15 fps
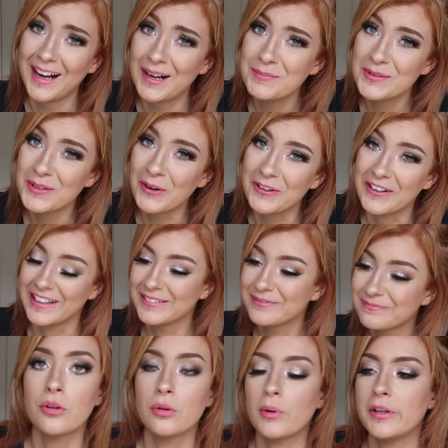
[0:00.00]
I'm sorry.
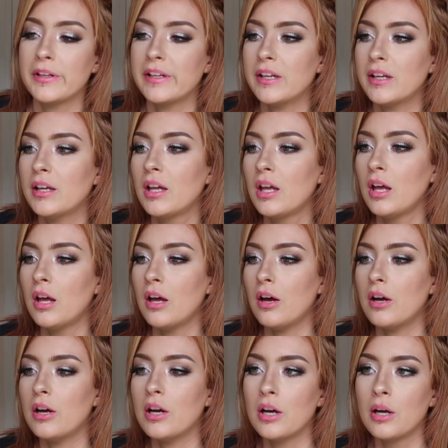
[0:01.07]
Another one here.
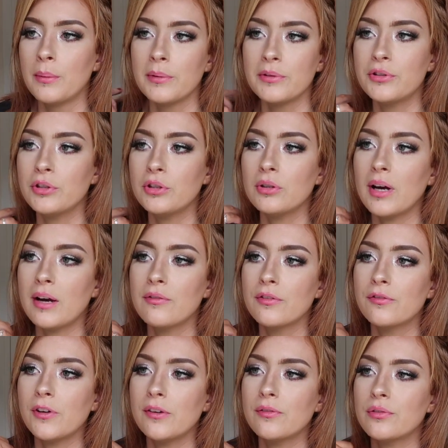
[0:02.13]
Do you have a
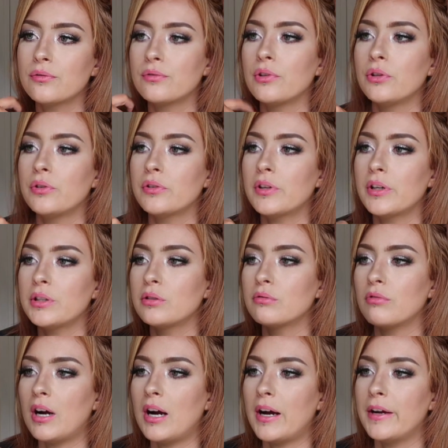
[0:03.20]
favourite route that you
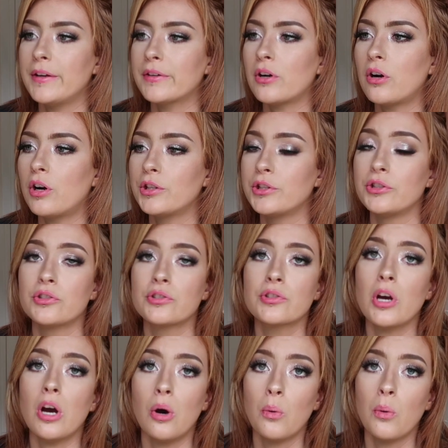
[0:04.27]
ride, or do you just
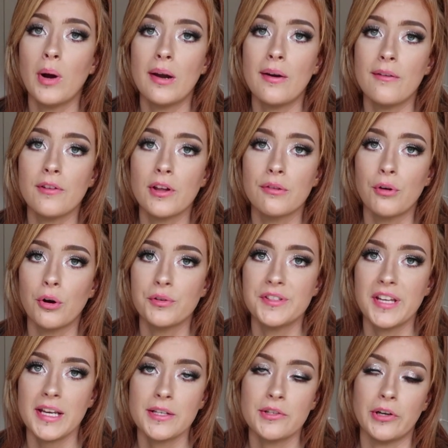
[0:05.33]
go wherever the road
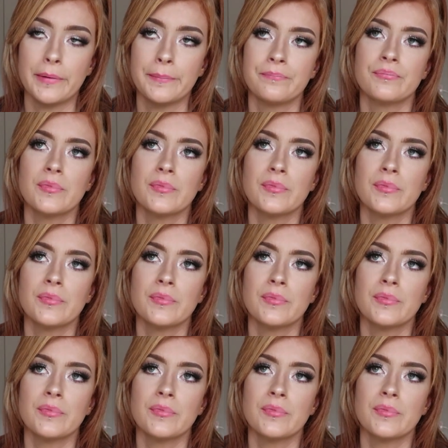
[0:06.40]
takes you?